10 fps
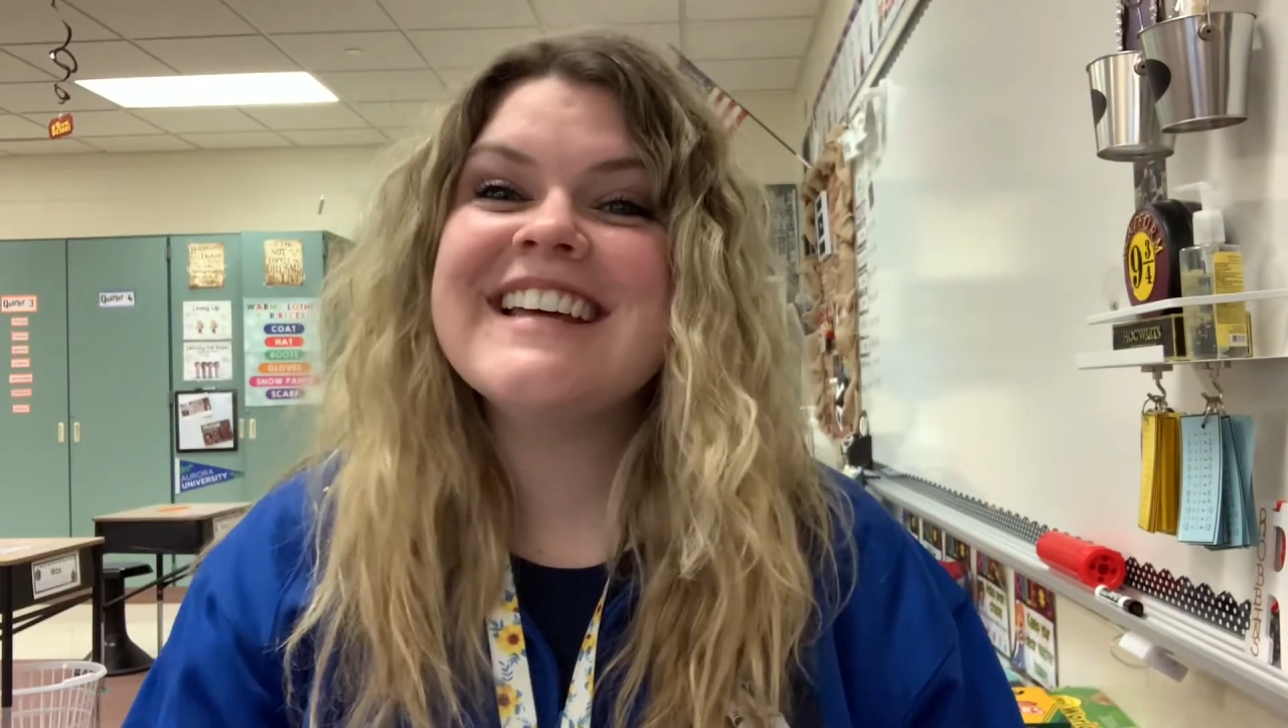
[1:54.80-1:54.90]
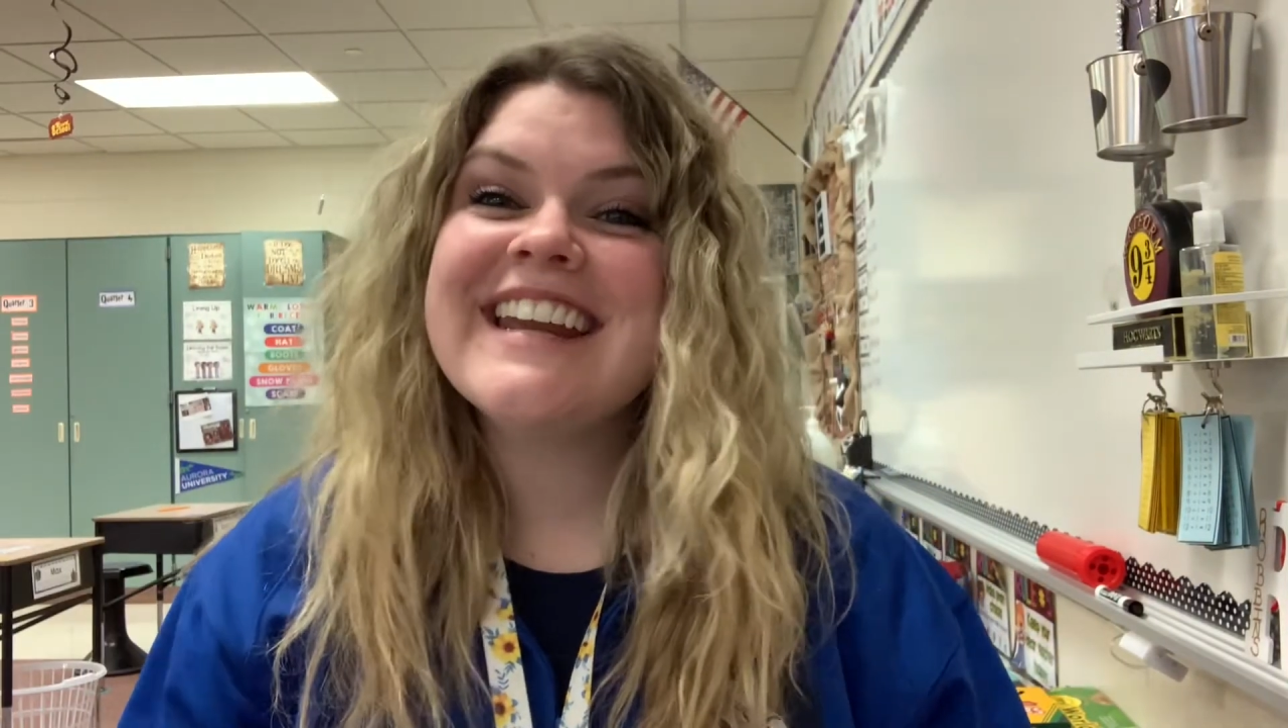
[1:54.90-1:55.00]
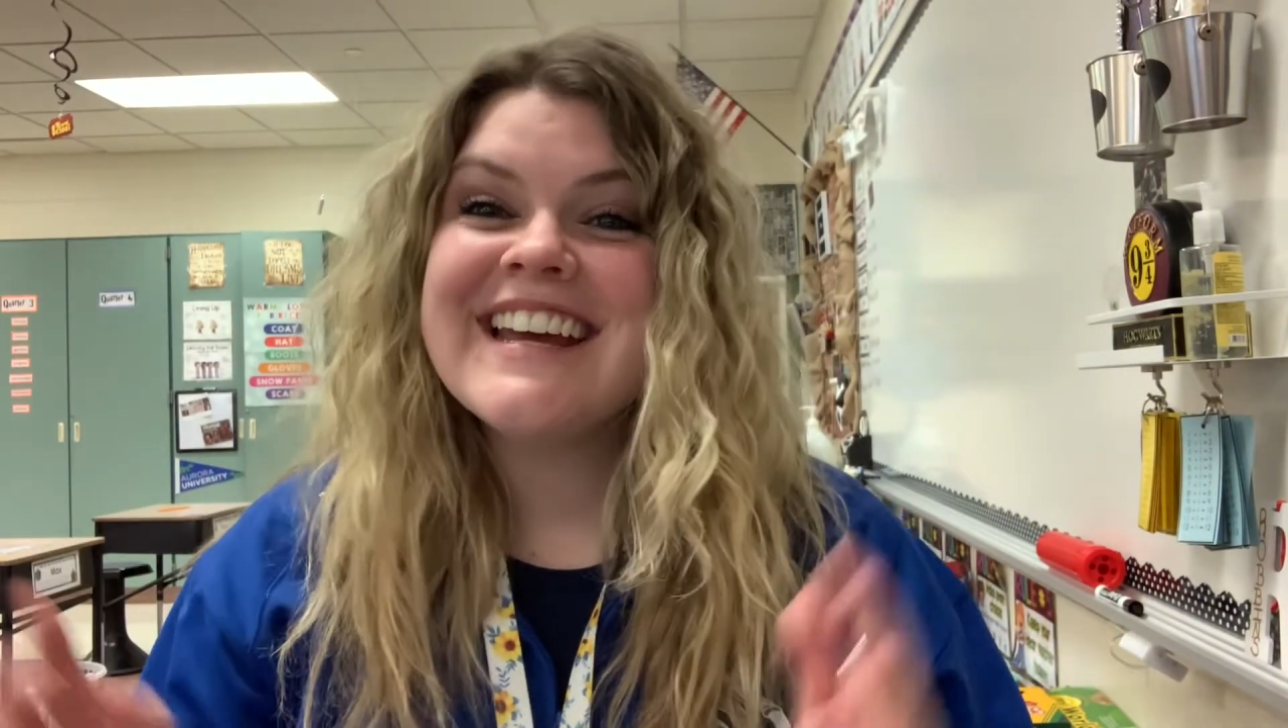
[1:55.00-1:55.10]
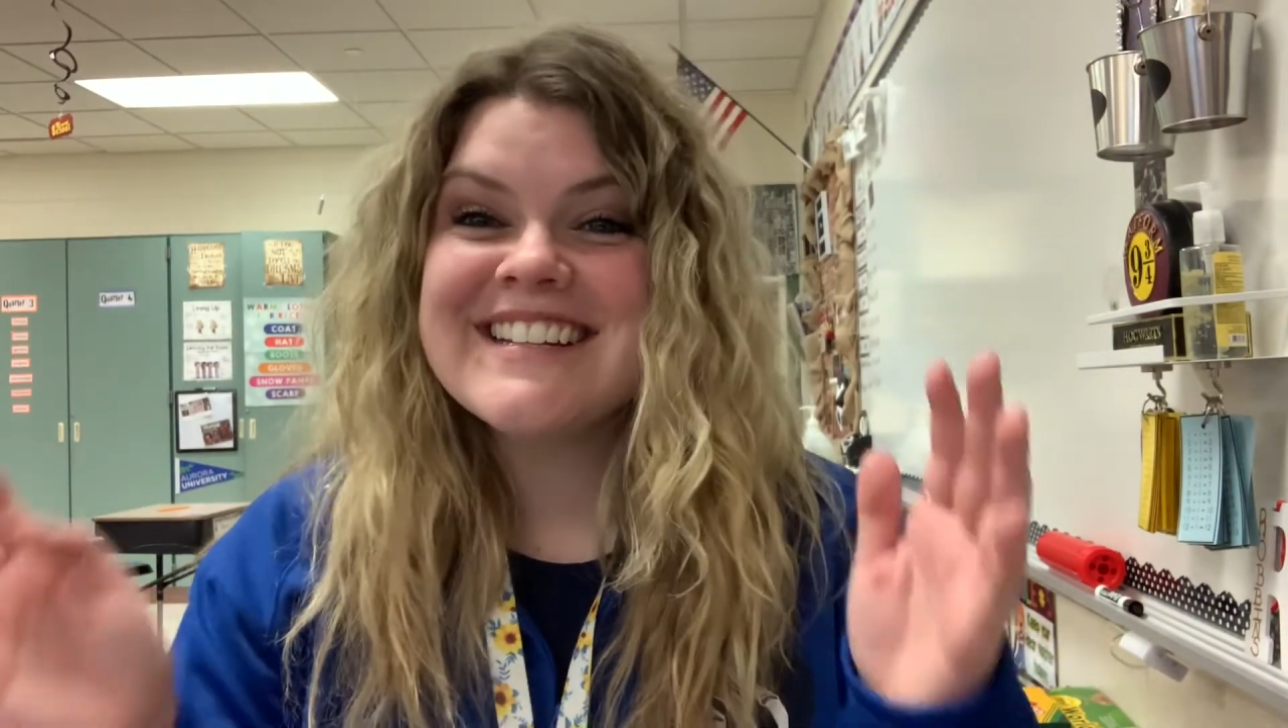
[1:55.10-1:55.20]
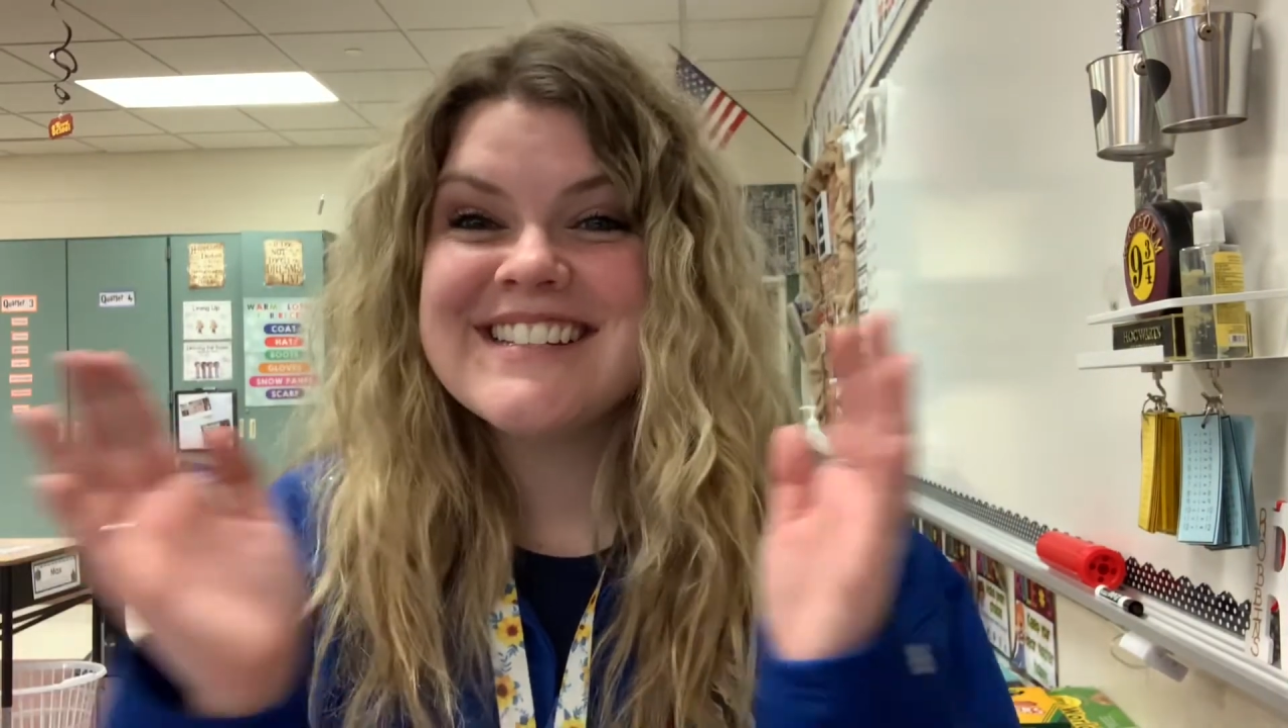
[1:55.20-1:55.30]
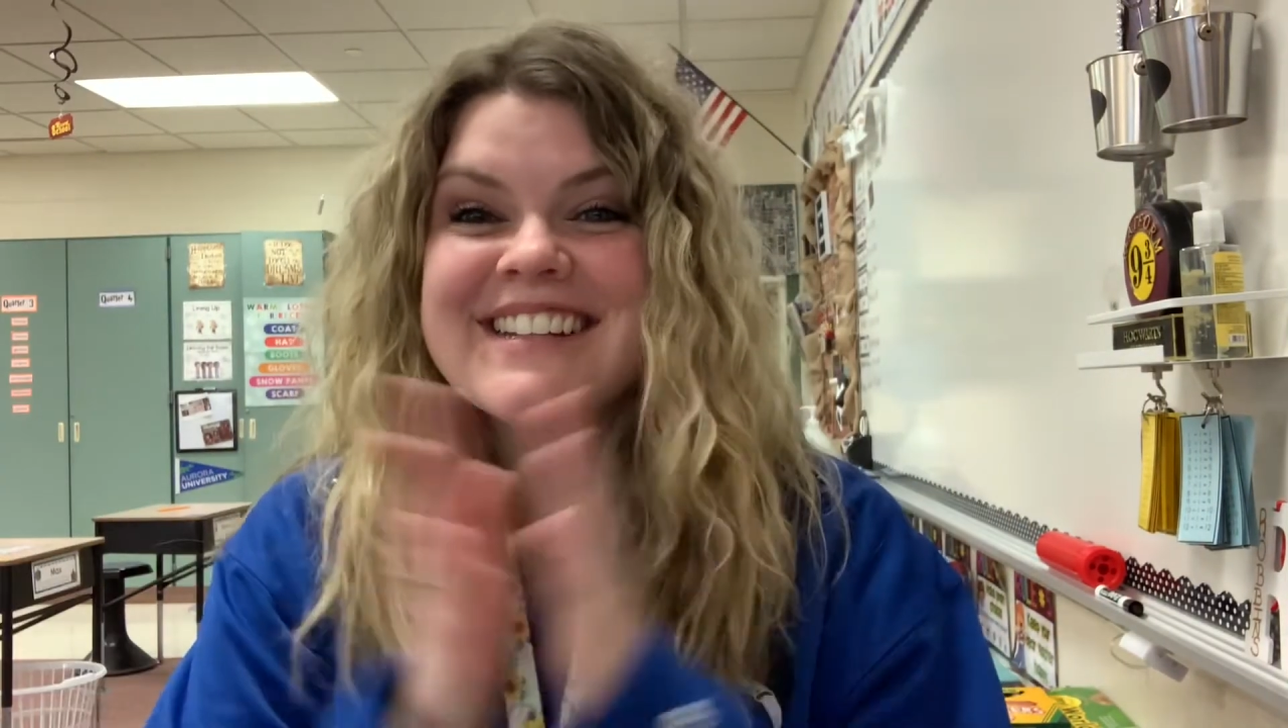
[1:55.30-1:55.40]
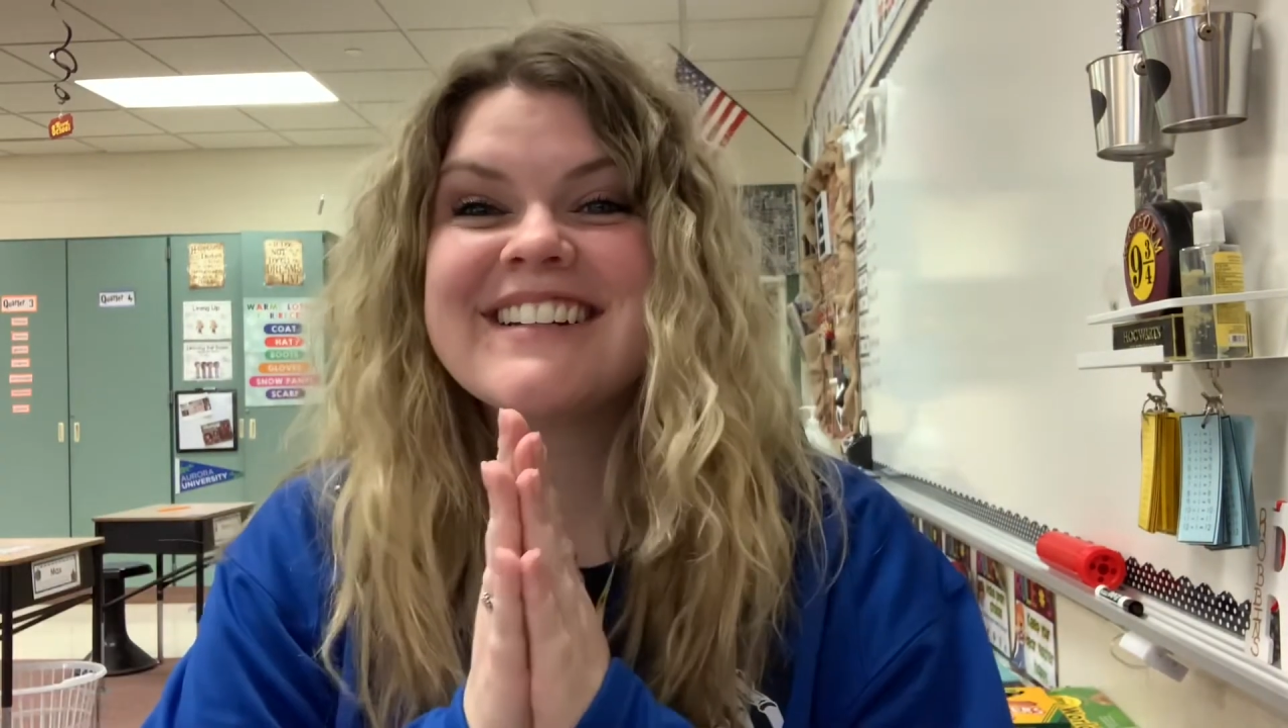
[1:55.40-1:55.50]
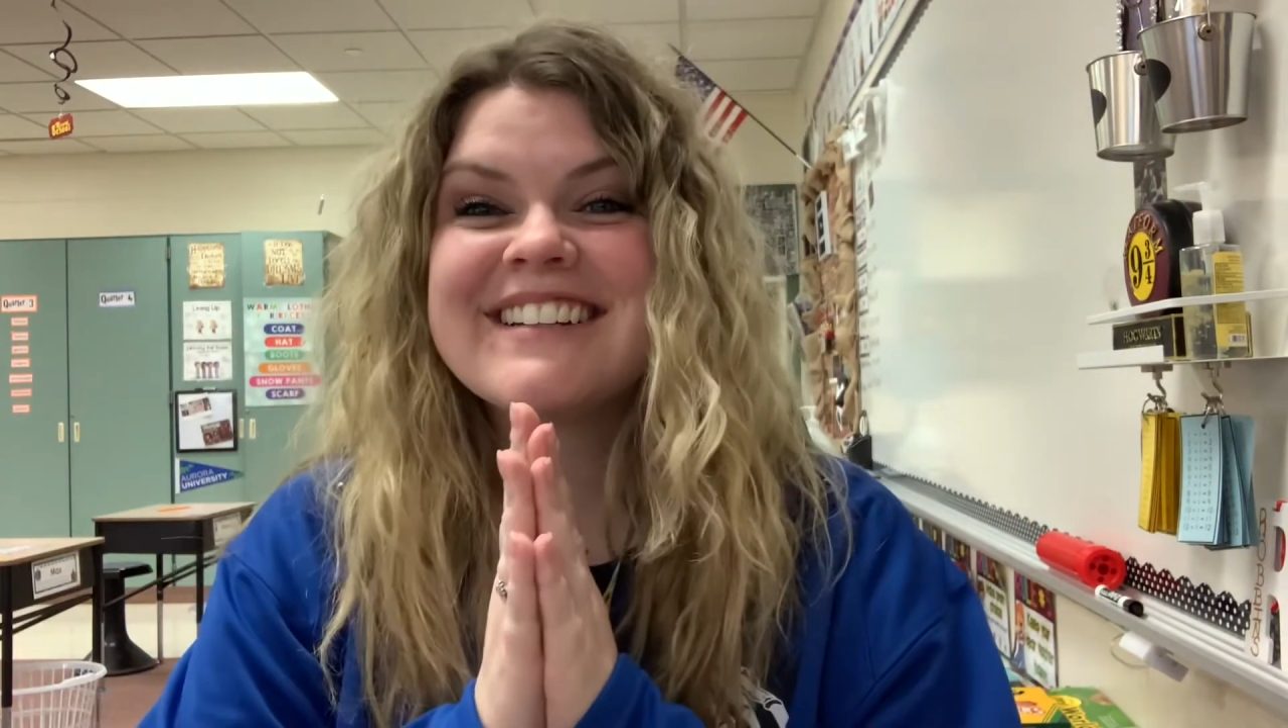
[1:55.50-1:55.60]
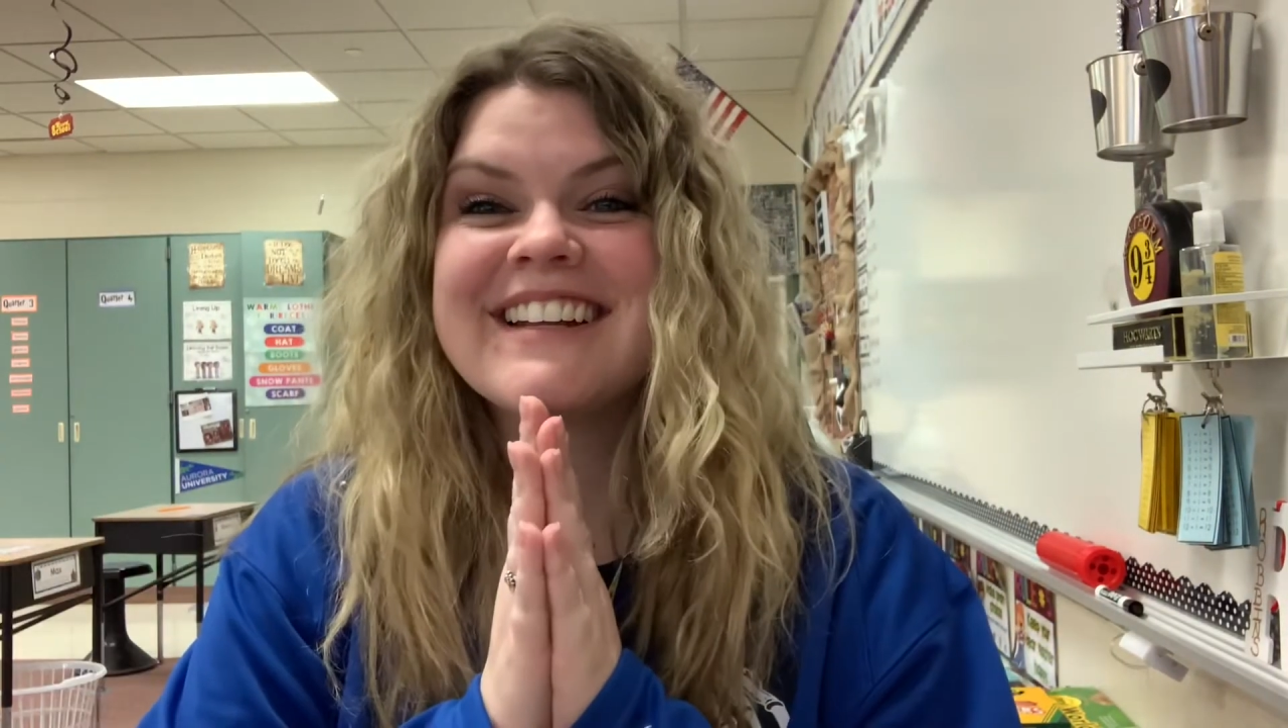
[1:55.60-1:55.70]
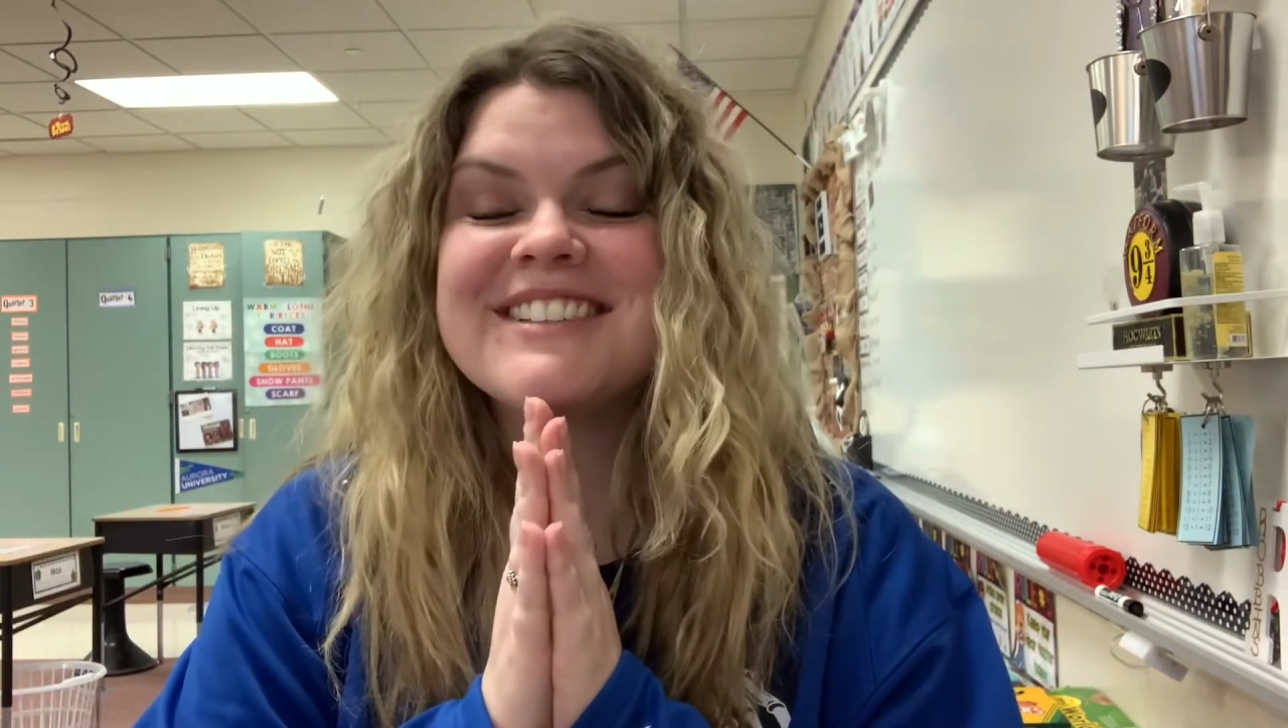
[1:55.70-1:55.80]
it.
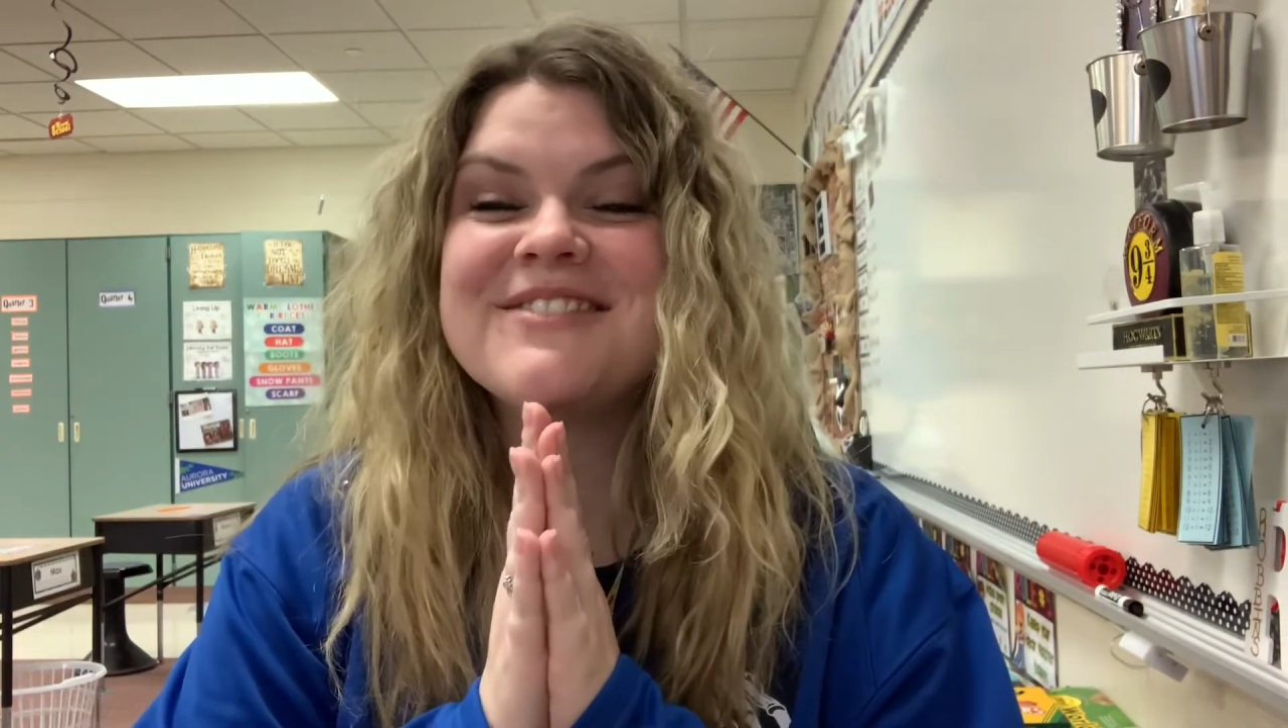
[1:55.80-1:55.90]
It's